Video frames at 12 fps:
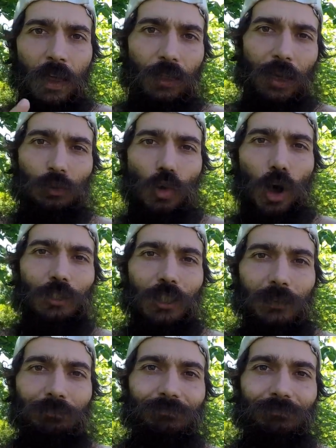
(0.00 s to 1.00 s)
Thanks for
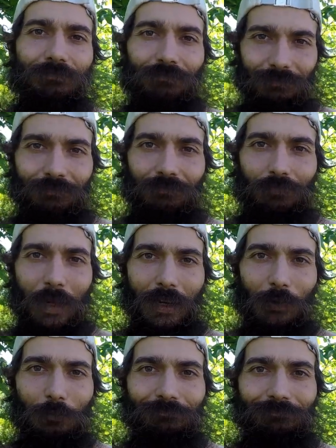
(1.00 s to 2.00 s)
watching. Bye
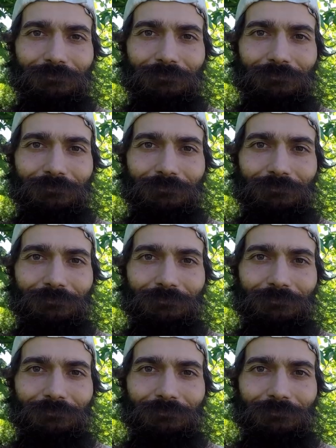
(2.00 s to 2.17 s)
now.